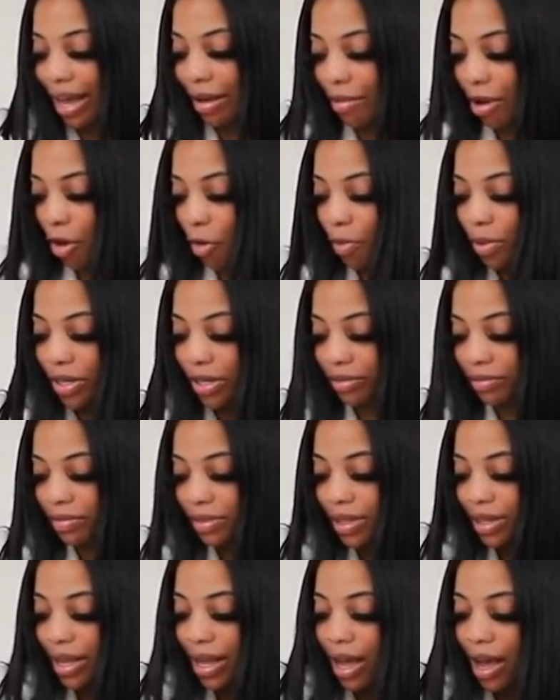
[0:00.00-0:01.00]
time opening them.
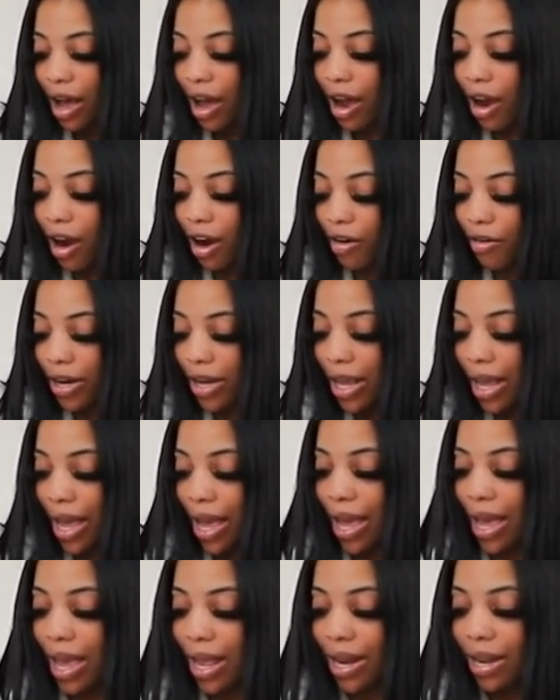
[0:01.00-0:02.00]
I already
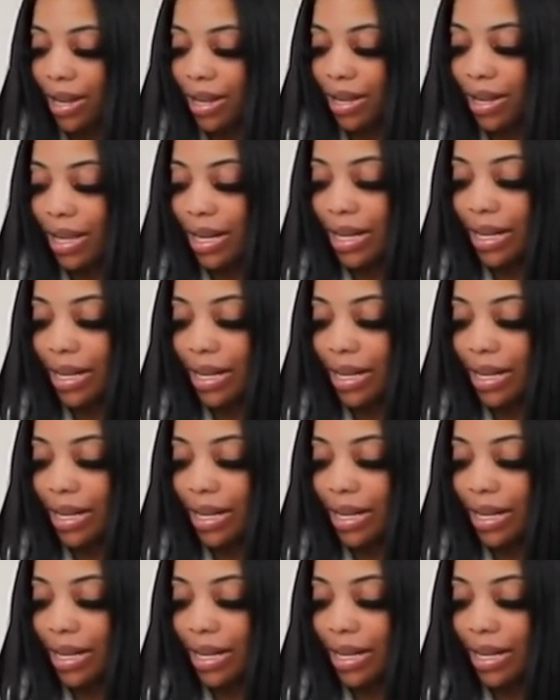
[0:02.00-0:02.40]
had it